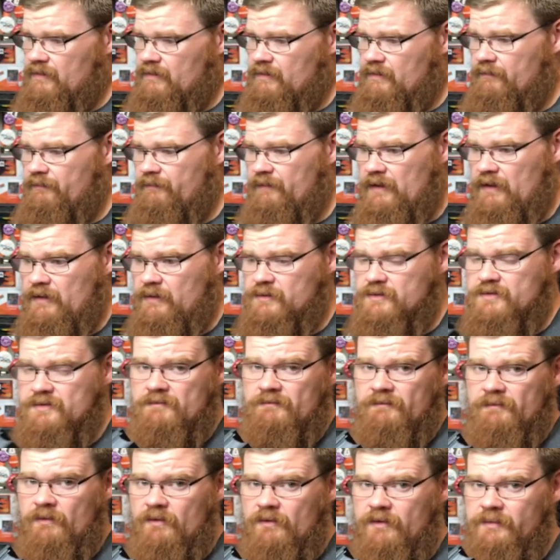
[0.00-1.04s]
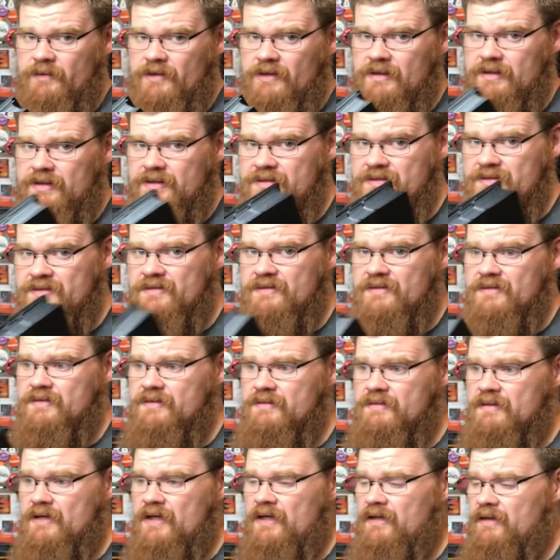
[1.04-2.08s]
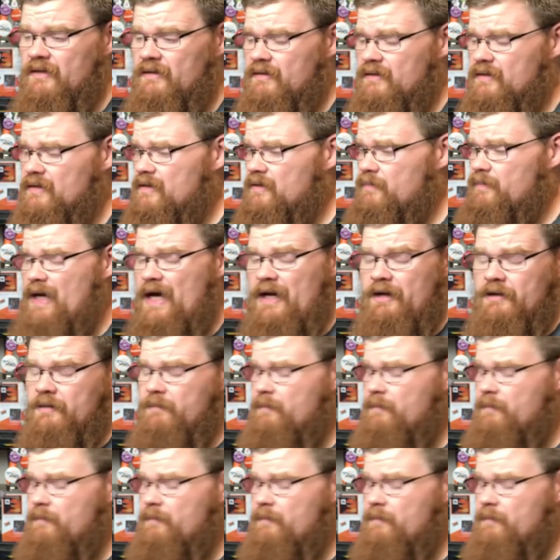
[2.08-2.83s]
figures and formulas and the pattern